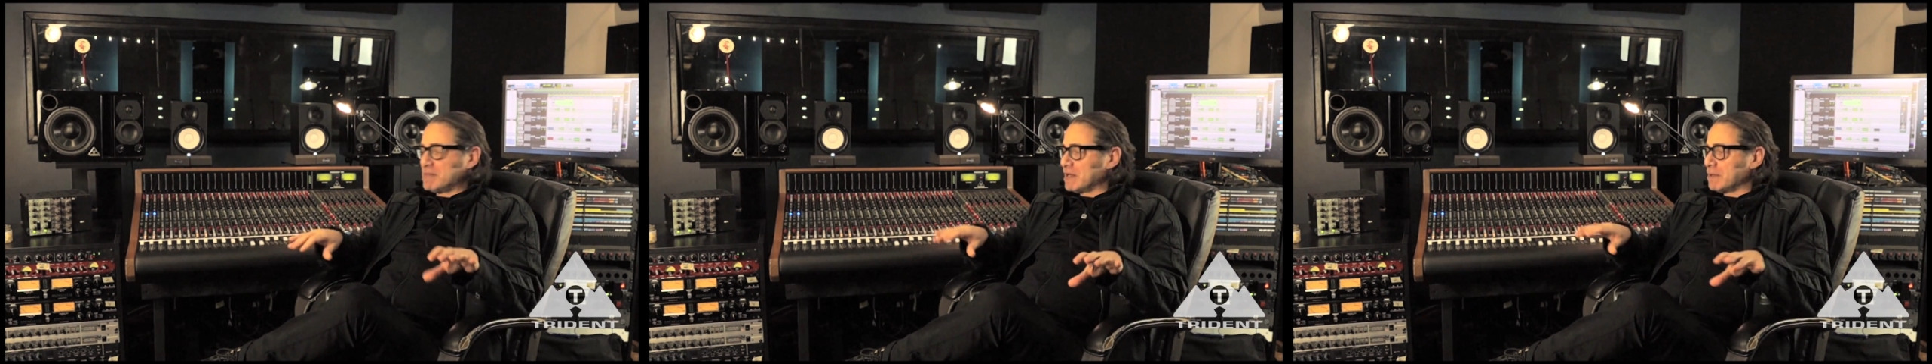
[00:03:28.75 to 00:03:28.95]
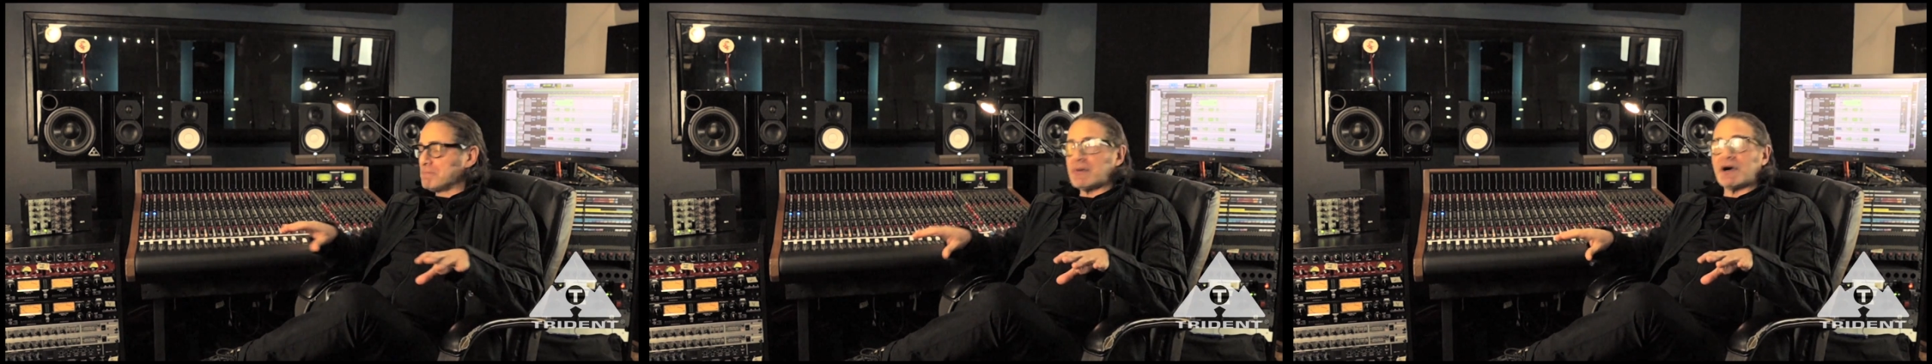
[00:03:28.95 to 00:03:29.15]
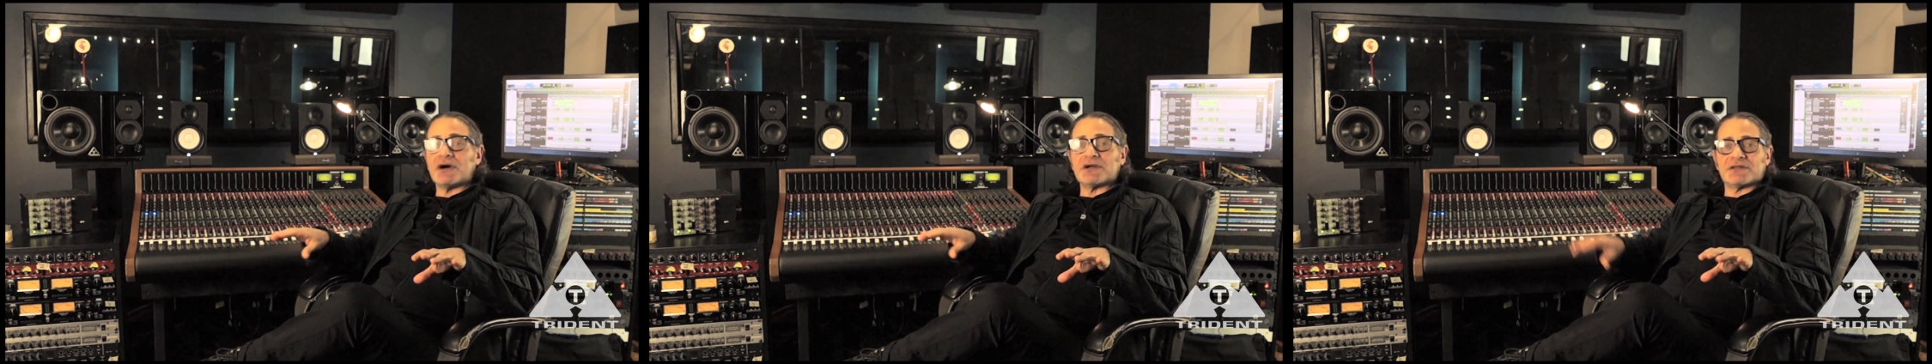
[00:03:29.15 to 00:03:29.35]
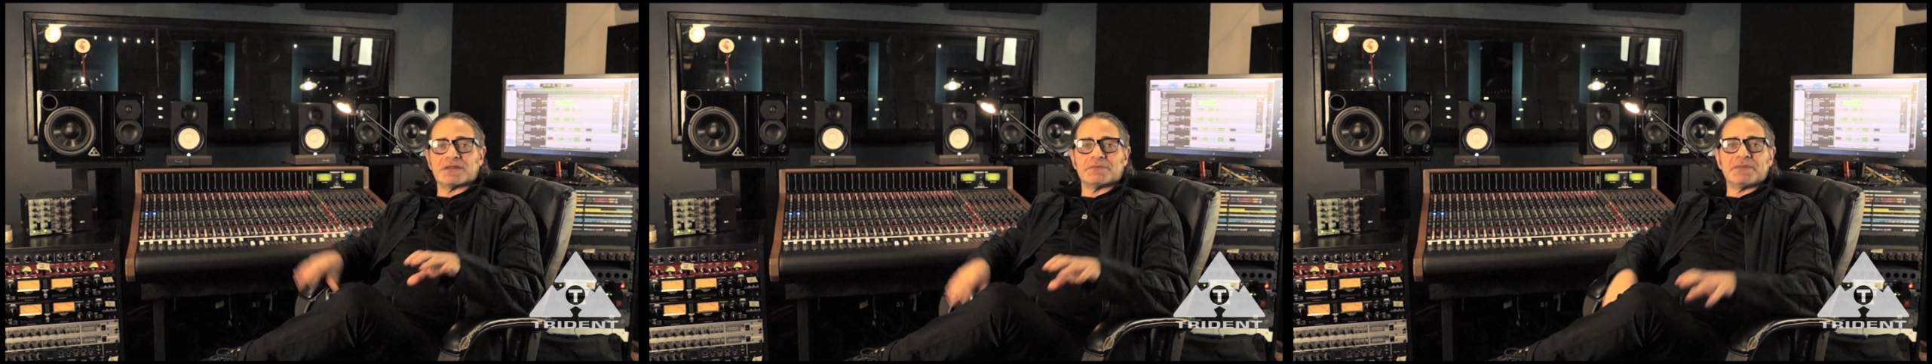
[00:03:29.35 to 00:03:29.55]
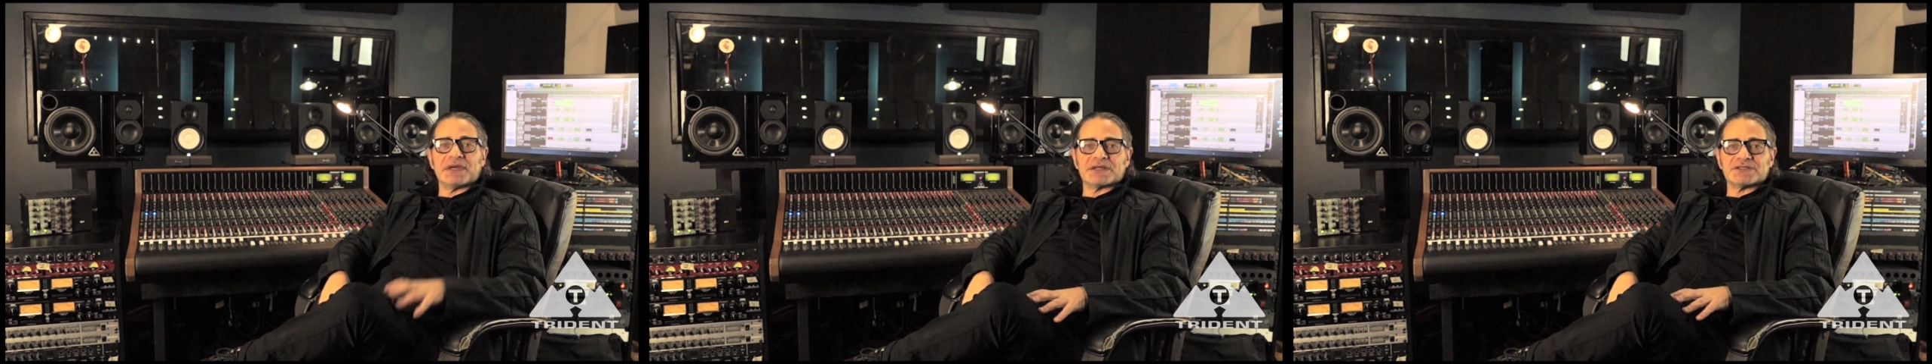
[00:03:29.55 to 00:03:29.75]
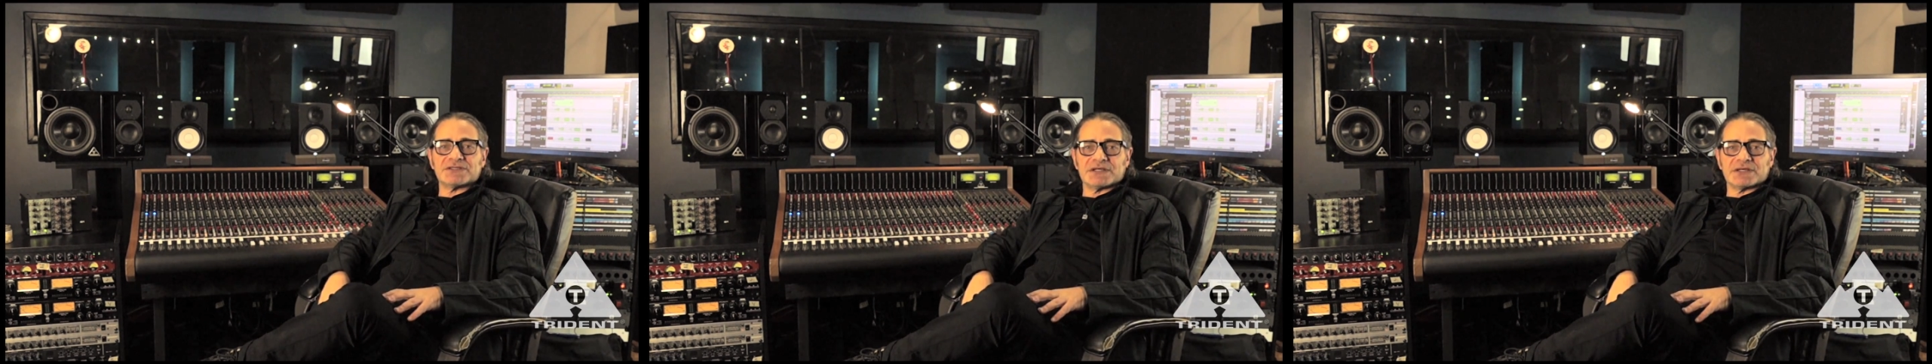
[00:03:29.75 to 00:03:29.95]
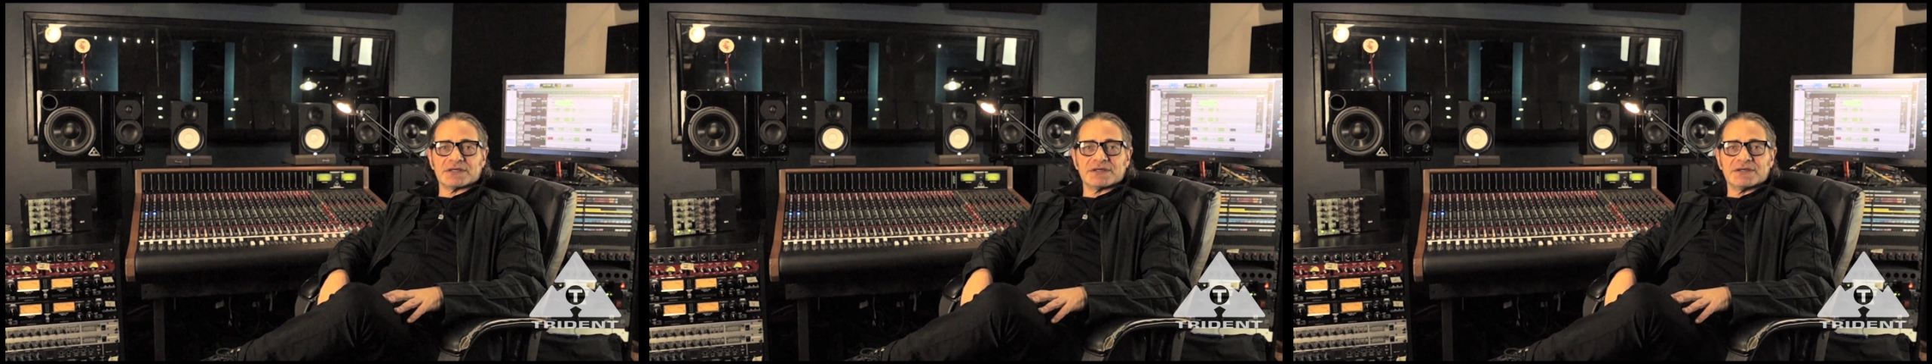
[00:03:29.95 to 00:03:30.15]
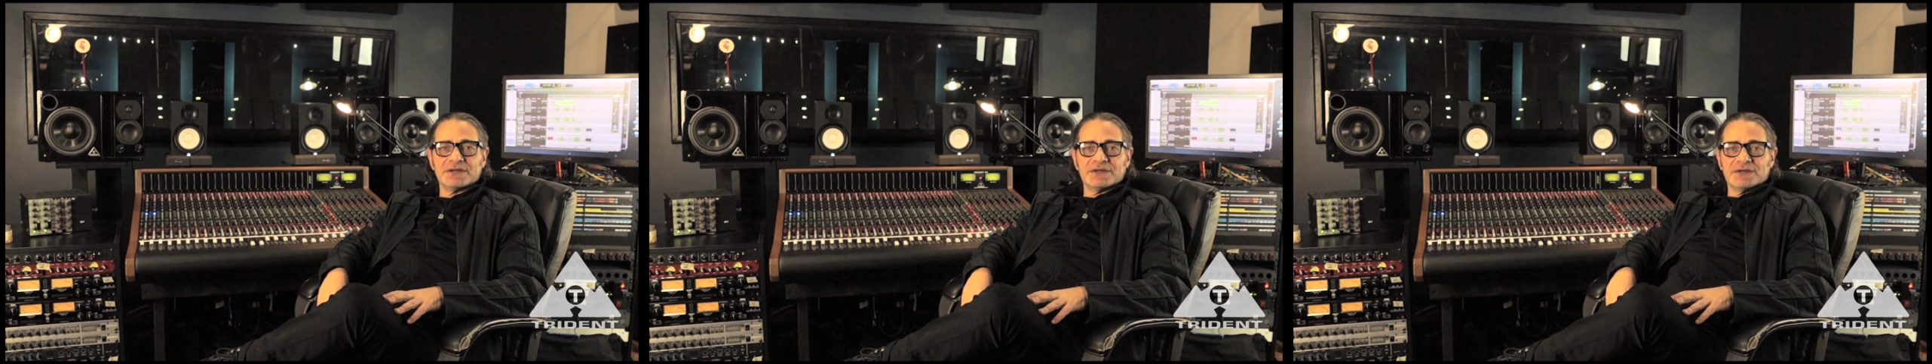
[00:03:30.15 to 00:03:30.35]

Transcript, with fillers: be a part of the mixing,